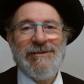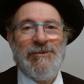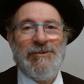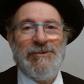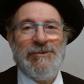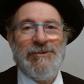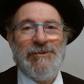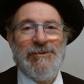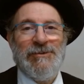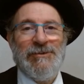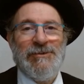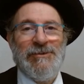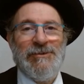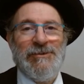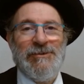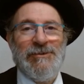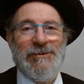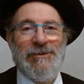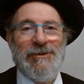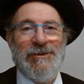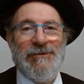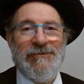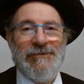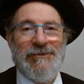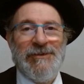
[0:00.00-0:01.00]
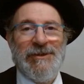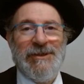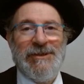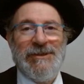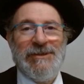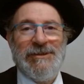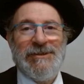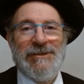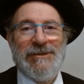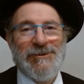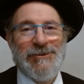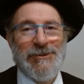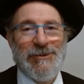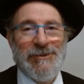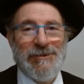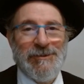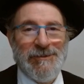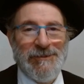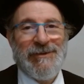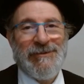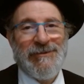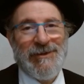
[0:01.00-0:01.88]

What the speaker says: who loved this, so